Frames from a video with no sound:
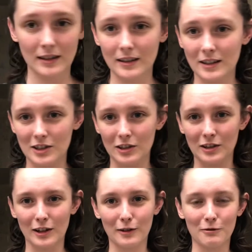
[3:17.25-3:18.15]
That's good
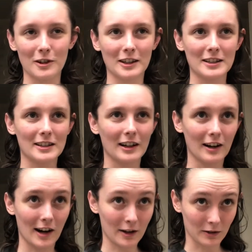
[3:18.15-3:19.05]
enough for this
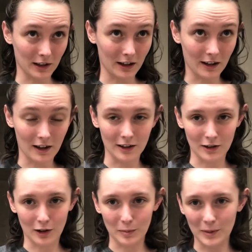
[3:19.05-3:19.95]
layer. I don't think I got it
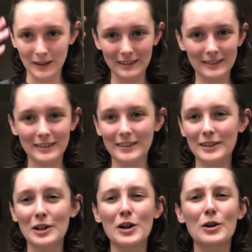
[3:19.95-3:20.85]
all, but
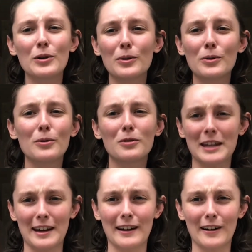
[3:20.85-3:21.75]
who
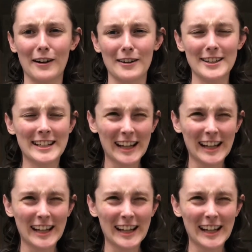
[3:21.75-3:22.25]
cares?